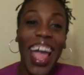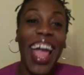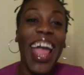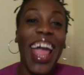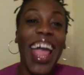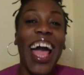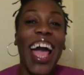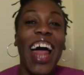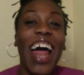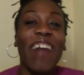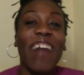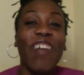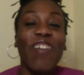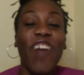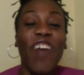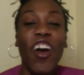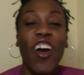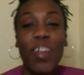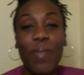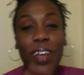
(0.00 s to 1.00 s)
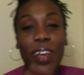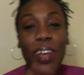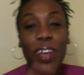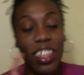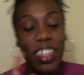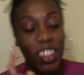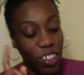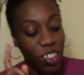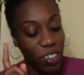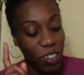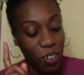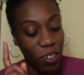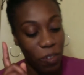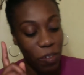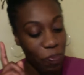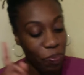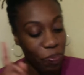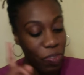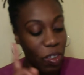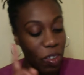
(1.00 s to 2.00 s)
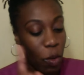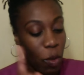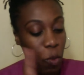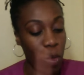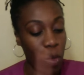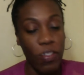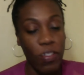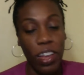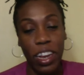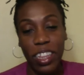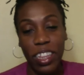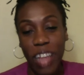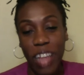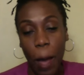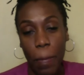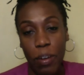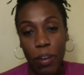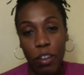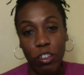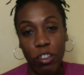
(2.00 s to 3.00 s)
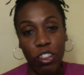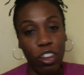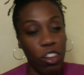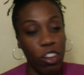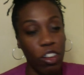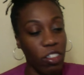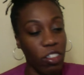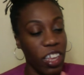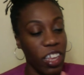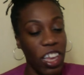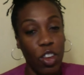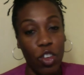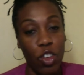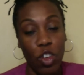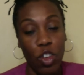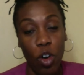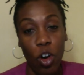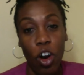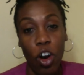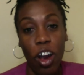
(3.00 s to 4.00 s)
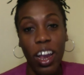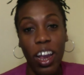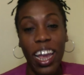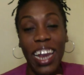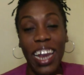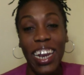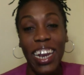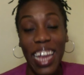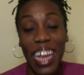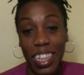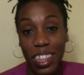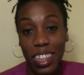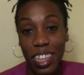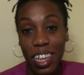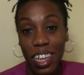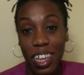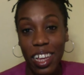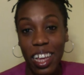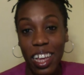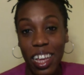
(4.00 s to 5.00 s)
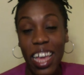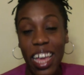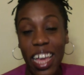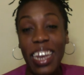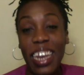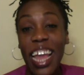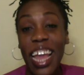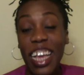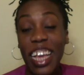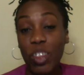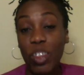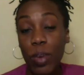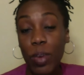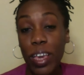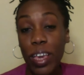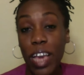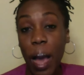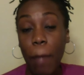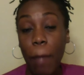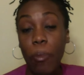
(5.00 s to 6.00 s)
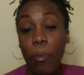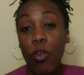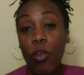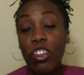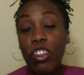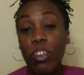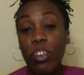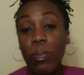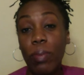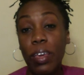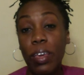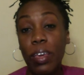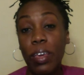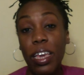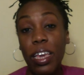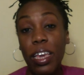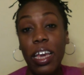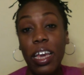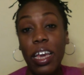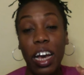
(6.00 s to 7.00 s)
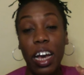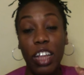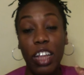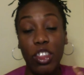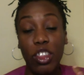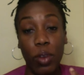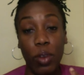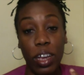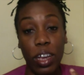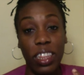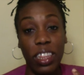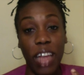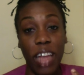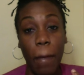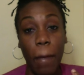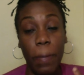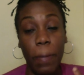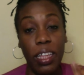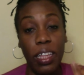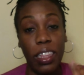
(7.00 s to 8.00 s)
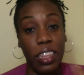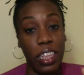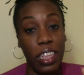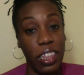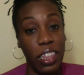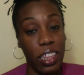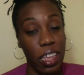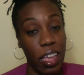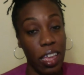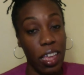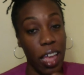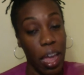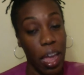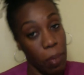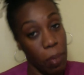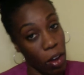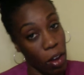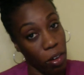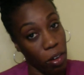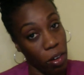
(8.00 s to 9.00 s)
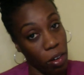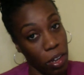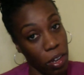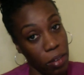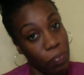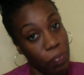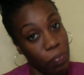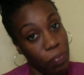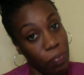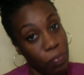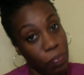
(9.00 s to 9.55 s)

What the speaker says: And I've already we've done a stop in New Jersey, New York, Atlanta. Next week, I'm going to be doing a stop in D.C. and Maryland.